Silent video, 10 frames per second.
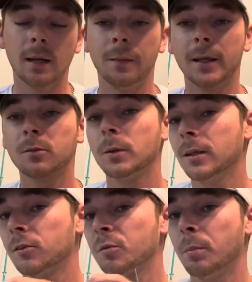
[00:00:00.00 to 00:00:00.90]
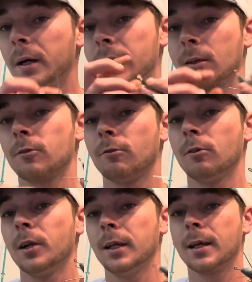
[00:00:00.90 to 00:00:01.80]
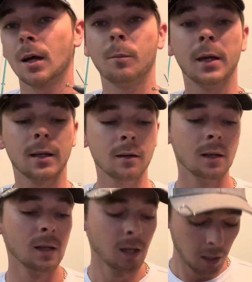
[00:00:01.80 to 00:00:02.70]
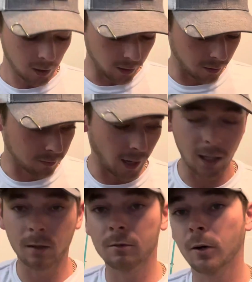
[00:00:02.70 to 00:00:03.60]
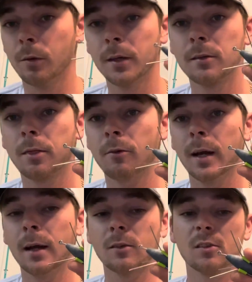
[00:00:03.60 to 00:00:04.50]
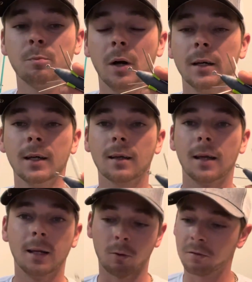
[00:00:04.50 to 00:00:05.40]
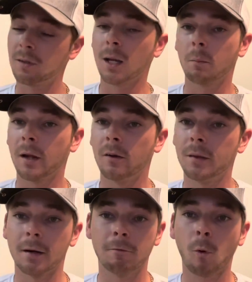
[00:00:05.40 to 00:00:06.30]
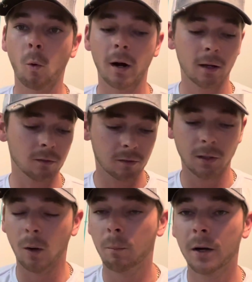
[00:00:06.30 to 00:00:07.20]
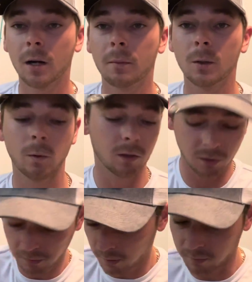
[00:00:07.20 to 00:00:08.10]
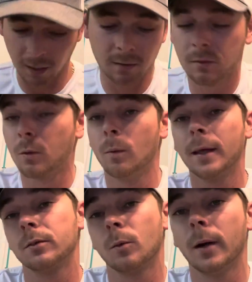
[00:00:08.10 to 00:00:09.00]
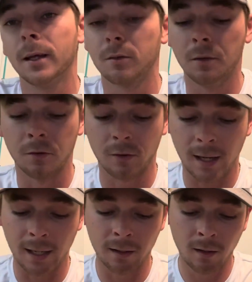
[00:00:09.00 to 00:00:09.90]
And this when these Sputniks really come in, because I can throw this 3-ounce Sputnik and it'll stick better than a 4-ounce, you know, pyramid will, just because that's the way it's designed.